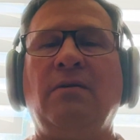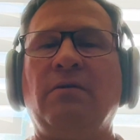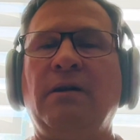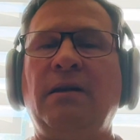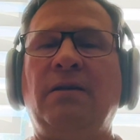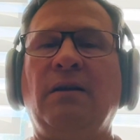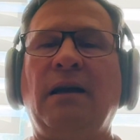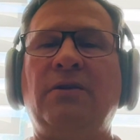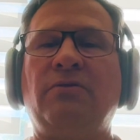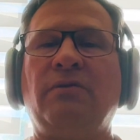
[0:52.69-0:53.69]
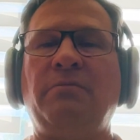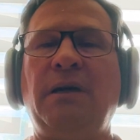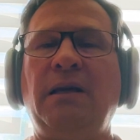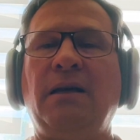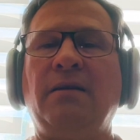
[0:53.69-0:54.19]
or intellectual
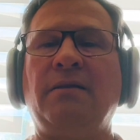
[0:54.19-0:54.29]
meaning